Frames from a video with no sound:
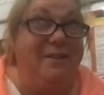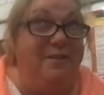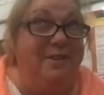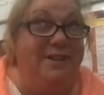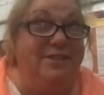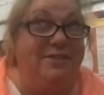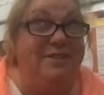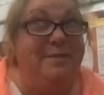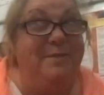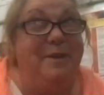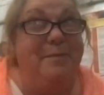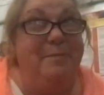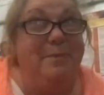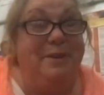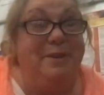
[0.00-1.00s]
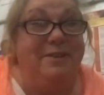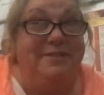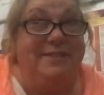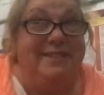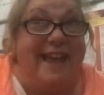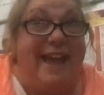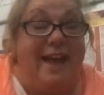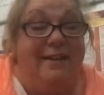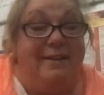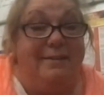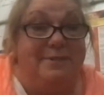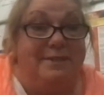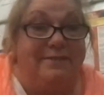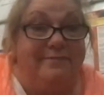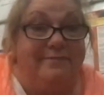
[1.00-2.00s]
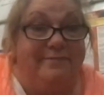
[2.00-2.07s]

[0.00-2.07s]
oysters, I'm hoping to go to scallops.